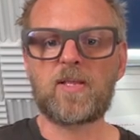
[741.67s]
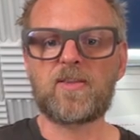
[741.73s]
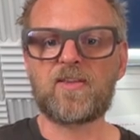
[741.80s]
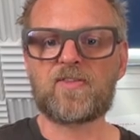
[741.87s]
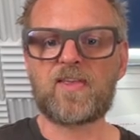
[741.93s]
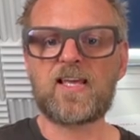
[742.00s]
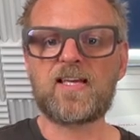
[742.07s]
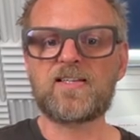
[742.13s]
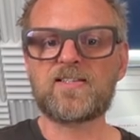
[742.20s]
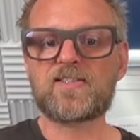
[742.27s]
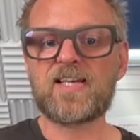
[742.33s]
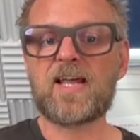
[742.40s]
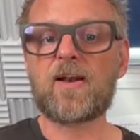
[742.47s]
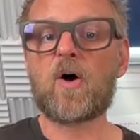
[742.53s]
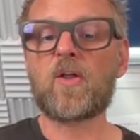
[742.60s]
The thing is
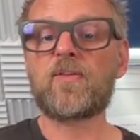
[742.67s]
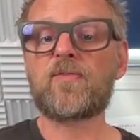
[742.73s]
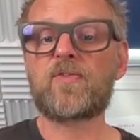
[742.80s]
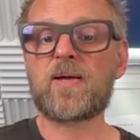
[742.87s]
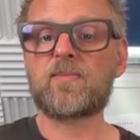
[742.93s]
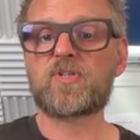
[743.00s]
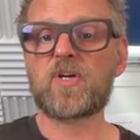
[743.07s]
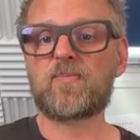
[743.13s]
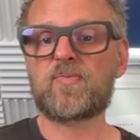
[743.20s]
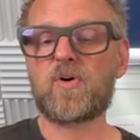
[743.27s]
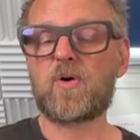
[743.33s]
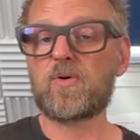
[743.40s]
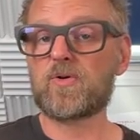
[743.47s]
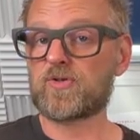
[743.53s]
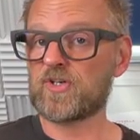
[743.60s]
that on the Frame Shot
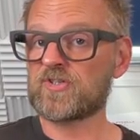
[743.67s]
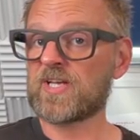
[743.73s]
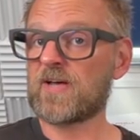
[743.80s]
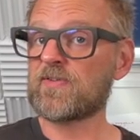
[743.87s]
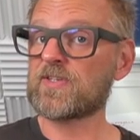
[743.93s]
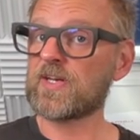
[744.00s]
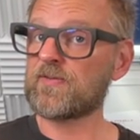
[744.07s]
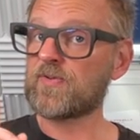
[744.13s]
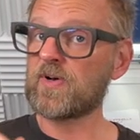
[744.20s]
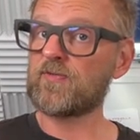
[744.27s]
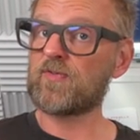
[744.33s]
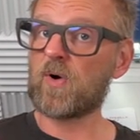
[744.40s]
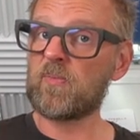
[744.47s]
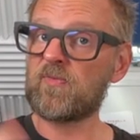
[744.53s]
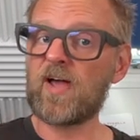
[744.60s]
Pro, you just have a different
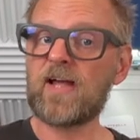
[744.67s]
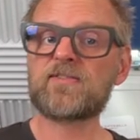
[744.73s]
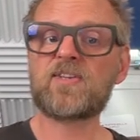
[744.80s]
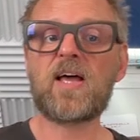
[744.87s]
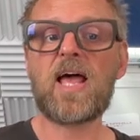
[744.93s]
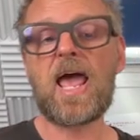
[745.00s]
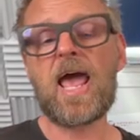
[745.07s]
form factor,